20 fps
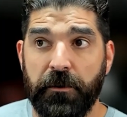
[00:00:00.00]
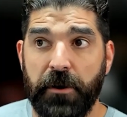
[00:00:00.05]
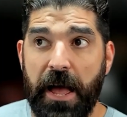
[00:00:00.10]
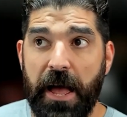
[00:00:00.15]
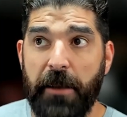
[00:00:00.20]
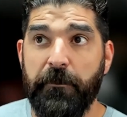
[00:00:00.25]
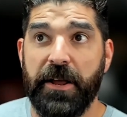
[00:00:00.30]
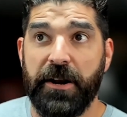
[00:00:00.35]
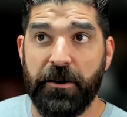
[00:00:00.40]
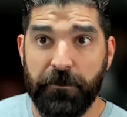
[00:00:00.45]

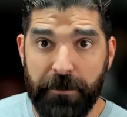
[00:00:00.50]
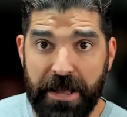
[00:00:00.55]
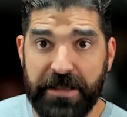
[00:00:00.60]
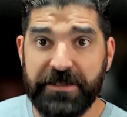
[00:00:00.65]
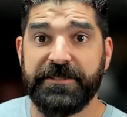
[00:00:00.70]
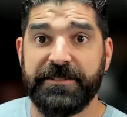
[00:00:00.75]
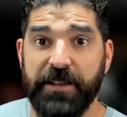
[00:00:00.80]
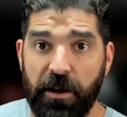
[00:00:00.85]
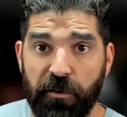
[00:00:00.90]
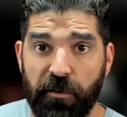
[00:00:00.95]
I better
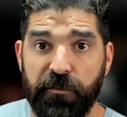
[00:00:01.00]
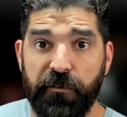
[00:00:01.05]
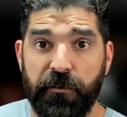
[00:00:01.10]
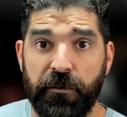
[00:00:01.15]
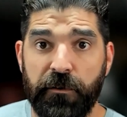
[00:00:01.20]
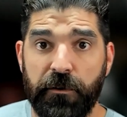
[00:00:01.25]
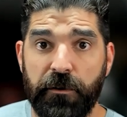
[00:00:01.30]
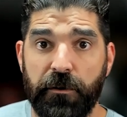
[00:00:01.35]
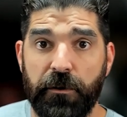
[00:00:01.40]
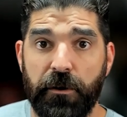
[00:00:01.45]
myself
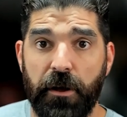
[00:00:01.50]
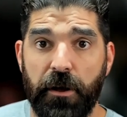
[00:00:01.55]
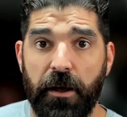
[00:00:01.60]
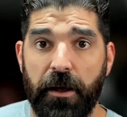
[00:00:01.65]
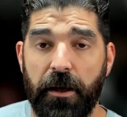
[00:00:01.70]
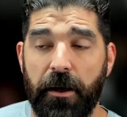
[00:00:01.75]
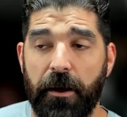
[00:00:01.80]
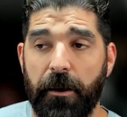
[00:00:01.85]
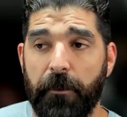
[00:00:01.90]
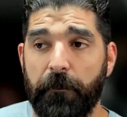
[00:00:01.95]

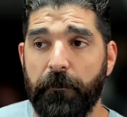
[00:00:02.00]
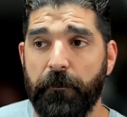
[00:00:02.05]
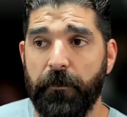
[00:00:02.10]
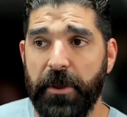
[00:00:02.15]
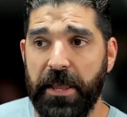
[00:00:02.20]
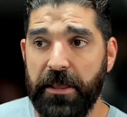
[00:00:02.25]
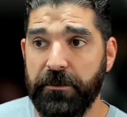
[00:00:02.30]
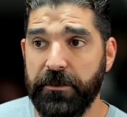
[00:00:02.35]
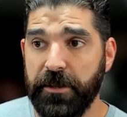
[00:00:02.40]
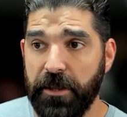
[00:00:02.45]

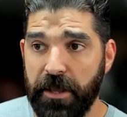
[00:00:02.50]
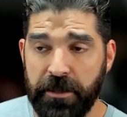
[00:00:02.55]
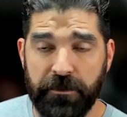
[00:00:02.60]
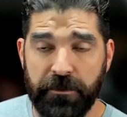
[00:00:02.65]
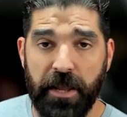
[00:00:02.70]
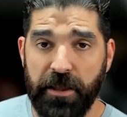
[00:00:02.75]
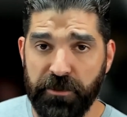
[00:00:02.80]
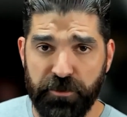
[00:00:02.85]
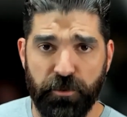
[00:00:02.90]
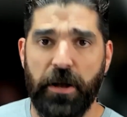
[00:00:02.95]

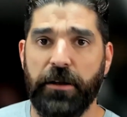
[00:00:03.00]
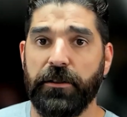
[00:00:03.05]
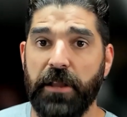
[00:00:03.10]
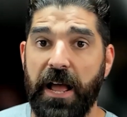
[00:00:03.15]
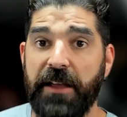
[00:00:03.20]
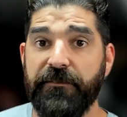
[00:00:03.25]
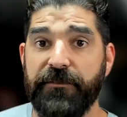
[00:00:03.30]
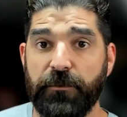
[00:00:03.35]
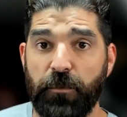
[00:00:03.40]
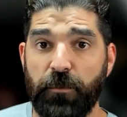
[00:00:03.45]
in throughout
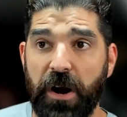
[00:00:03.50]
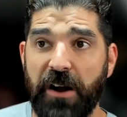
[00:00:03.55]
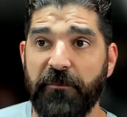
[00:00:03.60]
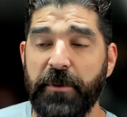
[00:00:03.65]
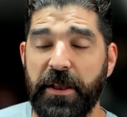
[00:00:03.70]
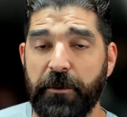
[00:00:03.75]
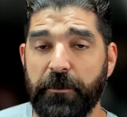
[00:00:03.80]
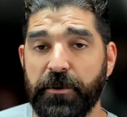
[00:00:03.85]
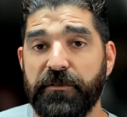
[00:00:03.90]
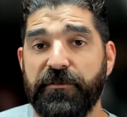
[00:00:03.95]
life, and where I've
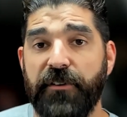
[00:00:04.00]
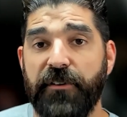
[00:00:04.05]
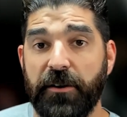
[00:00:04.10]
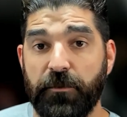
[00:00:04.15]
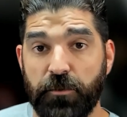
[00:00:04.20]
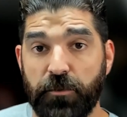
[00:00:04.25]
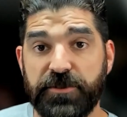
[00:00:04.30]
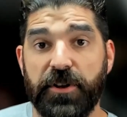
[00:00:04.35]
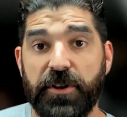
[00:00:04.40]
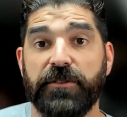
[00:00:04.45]
been able to
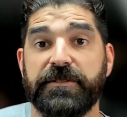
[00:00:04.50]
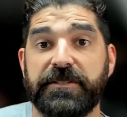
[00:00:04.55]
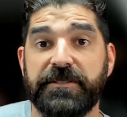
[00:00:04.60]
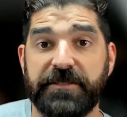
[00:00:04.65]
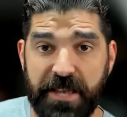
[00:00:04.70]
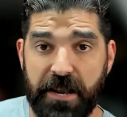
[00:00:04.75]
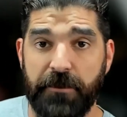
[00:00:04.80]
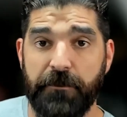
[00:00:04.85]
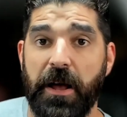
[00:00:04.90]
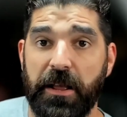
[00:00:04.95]
find results
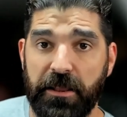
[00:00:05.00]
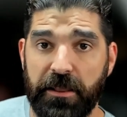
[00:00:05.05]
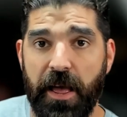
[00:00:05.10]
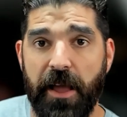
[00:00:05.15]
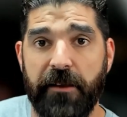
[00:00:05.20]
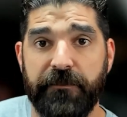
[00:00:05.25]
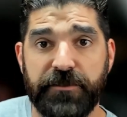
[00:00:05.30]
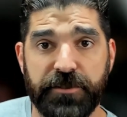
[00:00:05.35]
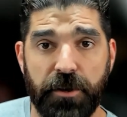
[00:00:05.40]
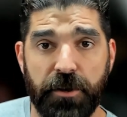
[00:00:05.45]
inside of my
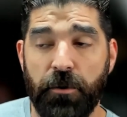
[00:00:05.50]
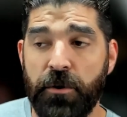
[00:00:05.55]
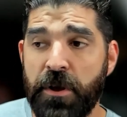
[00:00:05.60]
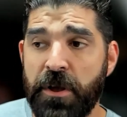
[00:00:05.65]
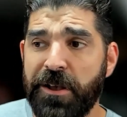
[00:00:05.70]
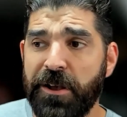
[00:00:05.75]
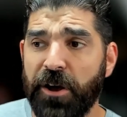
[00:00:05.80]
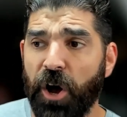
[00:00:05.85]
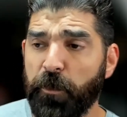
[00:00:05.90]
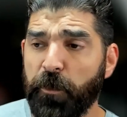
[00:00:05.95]
life. So
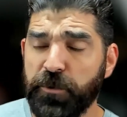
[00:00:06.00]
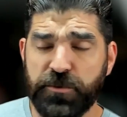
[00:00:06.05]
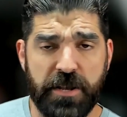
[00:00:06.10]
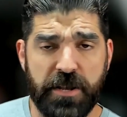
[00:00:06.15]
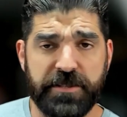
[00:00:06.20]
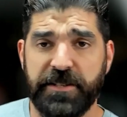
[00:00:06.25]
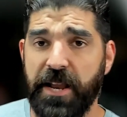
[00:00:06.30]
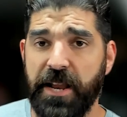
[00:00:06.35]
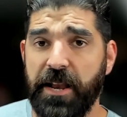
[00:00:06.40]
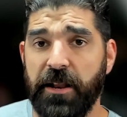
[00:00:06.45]
hope it's
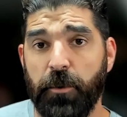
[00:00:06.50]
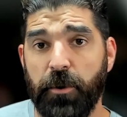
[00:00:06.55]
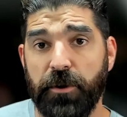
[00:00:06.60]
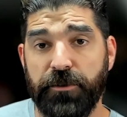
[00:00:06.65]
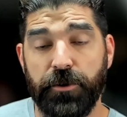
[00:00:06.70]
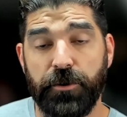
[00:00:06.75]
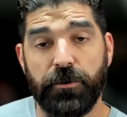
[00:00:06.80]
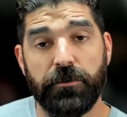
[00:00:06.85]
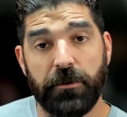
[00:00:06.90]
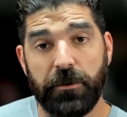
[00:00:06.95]
resonating
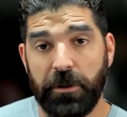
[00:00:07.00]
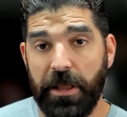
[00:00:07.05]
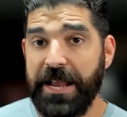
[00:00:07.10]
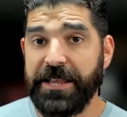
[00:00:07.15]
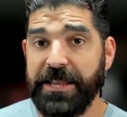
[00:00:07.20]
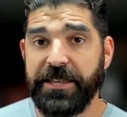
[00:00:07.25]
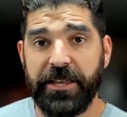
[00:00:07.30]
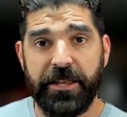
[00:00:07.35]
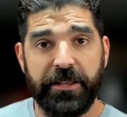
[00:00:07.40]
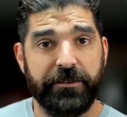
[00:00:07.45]
with you.
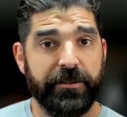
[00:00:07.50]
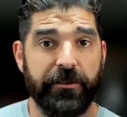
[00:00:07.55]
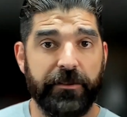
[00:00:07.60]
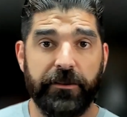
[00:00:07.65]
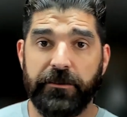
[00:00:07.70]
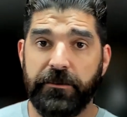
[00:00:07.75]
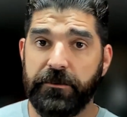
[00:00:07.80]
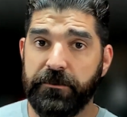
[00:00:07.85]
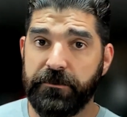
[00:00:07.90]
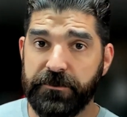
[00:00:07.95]
Like it,
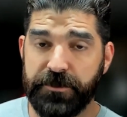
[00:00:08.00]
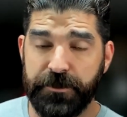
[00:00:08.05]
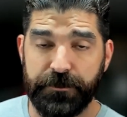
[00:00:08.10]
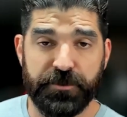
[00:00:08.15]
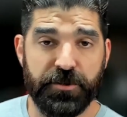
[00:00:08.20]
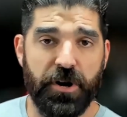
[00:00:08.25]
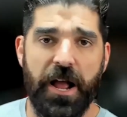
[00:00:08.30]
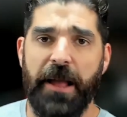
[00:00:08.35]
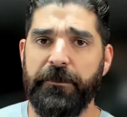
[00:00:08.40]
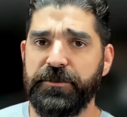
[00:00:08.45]

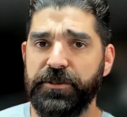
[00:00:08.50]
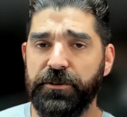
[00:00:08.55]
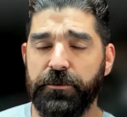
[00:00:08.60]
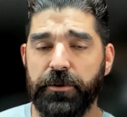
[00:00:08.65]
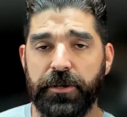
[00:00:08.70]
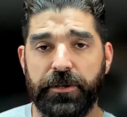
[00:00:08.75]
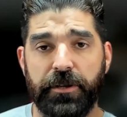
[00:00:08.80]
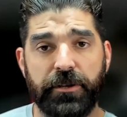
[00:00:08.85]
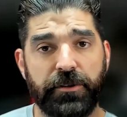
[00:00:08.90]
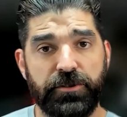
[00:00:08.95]
subscribe to
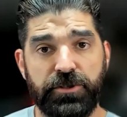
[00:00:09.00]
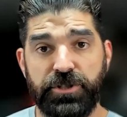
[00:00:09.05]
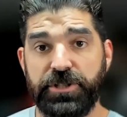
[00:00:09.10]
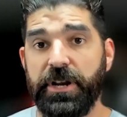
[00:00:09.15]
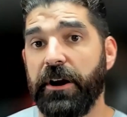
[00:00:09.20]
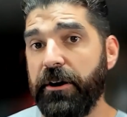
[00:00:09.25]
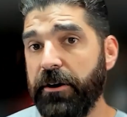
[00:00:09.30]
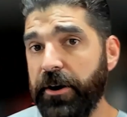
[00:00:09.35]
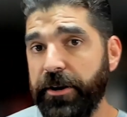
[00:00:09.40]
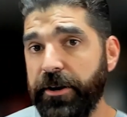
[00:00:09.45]
it,
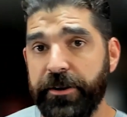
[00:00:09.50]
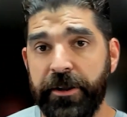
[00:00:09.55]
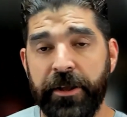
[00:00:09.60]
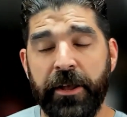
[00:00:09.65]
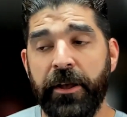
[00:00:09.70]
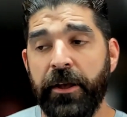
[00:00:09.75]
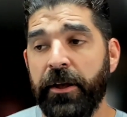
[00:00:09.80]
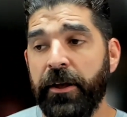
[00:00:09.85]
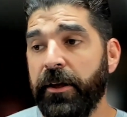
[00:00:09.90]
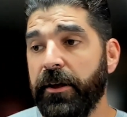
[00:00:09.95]
share it.
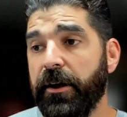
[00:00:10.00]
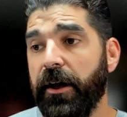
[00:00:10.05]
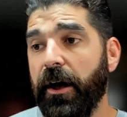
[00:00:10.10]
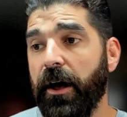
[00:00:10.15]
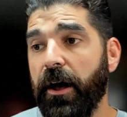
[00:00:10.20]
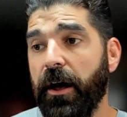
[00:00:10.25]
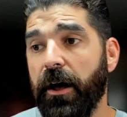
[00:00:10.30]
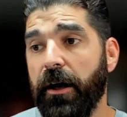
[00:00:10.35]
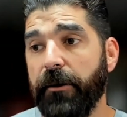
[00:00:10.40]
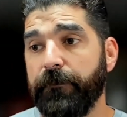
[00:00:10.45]

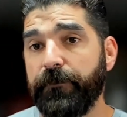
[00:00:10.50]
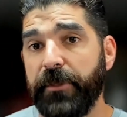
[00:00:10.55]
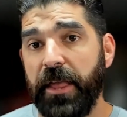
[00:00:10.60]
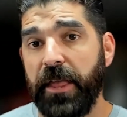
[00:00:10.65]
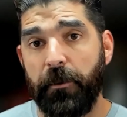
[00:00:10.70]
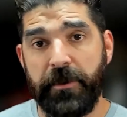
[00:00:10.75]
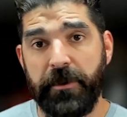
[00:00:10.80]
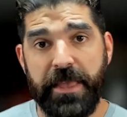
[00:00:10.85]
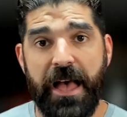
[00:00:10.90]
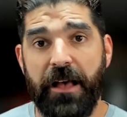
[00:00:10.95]

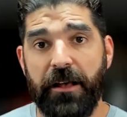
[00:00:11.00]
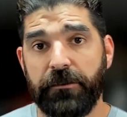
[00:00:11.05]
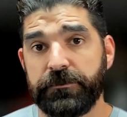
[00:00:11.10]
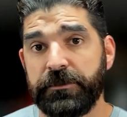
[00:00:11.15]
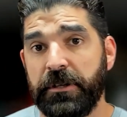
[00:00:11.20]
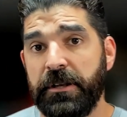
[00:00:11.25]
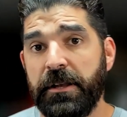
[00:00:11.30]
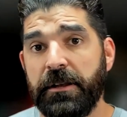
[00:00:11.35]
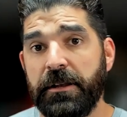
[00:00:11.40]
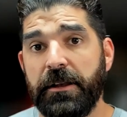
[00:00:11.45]
Help me out.
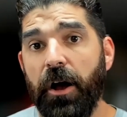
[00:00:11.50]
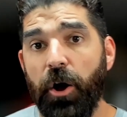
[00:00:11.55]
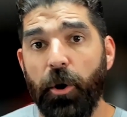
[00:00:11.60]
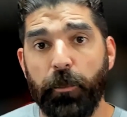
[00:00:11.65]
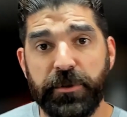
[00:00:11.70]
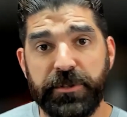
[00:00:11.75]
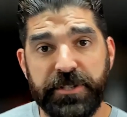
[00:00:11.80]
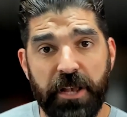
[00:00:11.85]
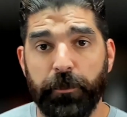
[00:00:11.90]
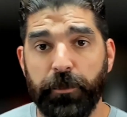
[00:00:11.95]
I
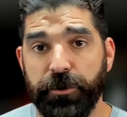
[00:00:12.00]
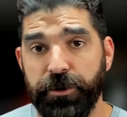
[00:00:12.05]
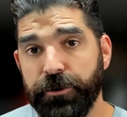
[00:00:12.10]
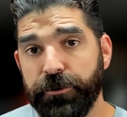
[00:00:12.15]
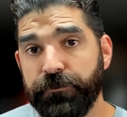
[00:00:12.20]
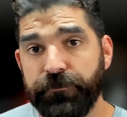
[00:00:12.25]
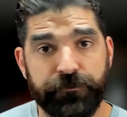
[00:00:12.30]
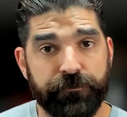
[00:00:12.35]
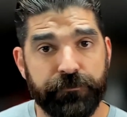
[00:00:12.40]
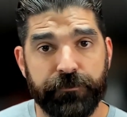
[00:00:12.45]
hope it's helping
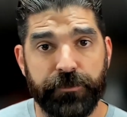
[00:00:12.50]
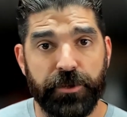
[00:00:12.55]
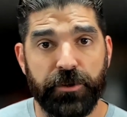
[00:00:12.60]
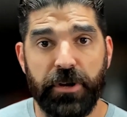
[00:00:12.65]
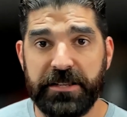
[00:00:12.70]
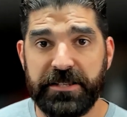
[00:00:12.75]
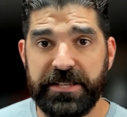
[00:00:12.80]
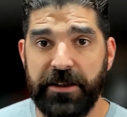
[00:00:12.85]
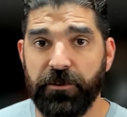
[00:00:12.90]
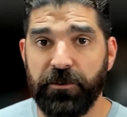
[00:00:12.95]
you. You
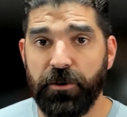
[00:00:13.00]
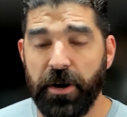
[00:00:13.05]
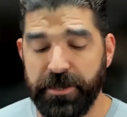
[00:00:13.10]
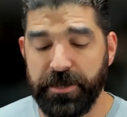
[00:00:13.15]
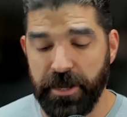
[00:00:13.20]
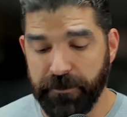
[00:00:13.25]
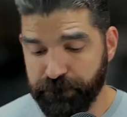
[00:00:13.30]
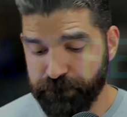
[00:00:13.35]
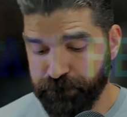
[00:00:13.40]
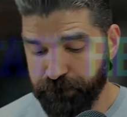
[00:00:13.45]
guys have a great
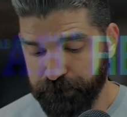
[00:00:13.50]
day.